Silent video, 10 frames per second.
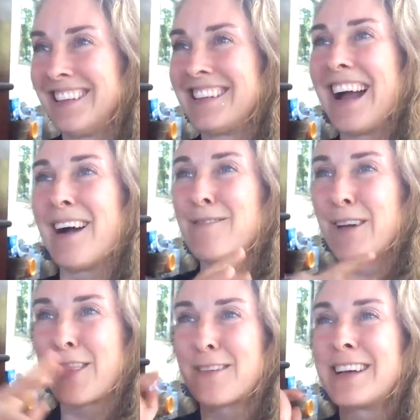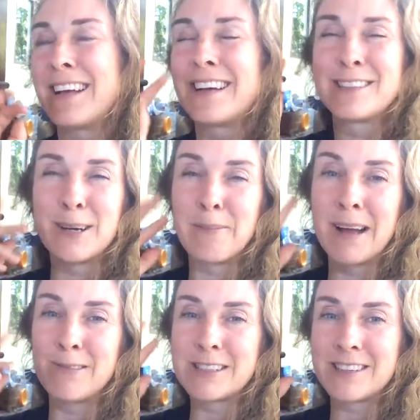yeah, for 3 days her
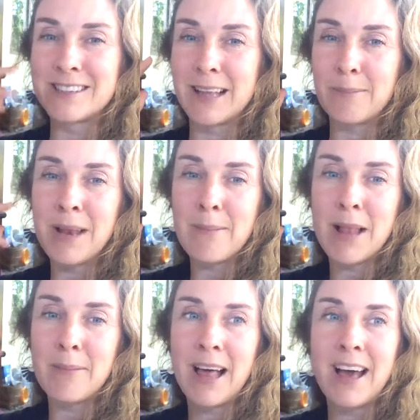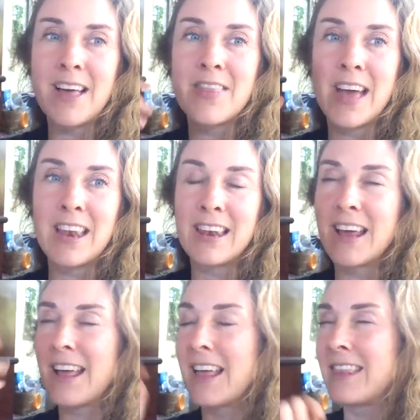mind was just like blah blah blah, and
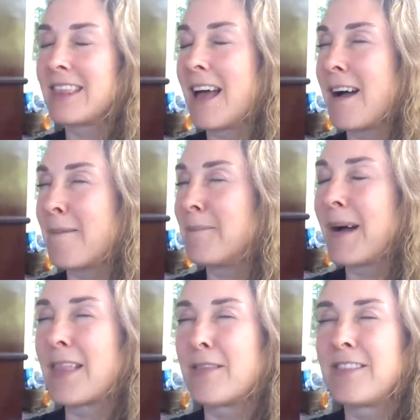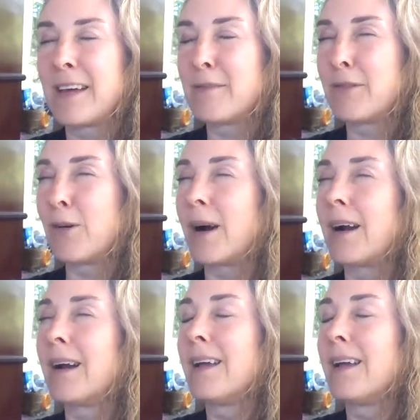then by day 4